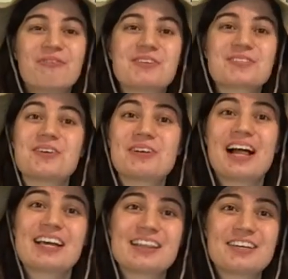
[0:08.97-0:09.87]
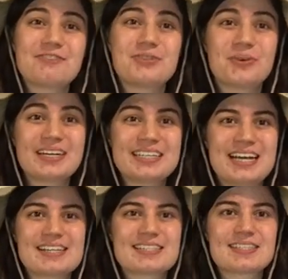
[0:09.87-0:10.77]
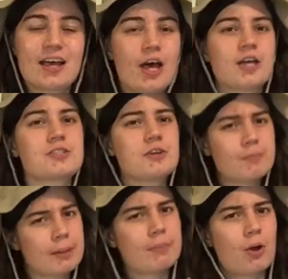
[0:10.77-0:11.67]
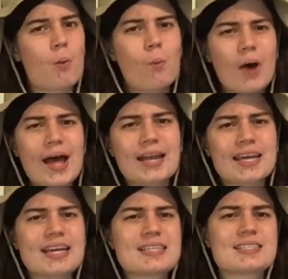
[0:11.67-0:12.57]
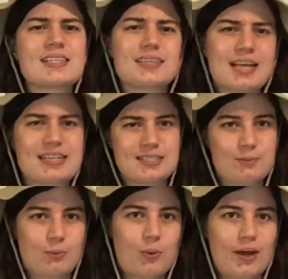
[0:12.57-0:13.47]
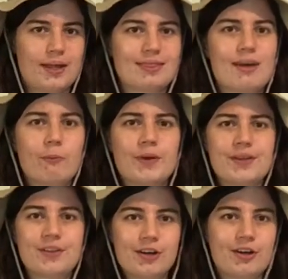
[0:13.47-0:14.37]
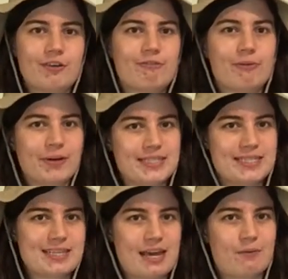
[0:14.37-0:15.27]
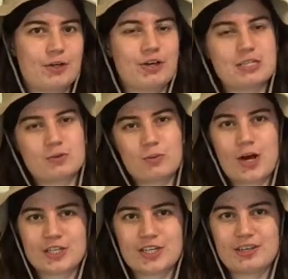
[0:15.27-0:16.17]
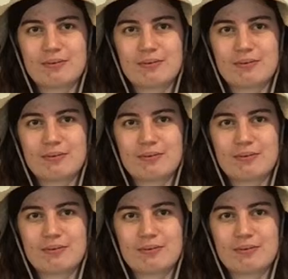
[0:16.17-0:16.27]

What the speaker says: We're so glad that you joined us. So remember, what is the lesson point that we learned for today while you guys were watching?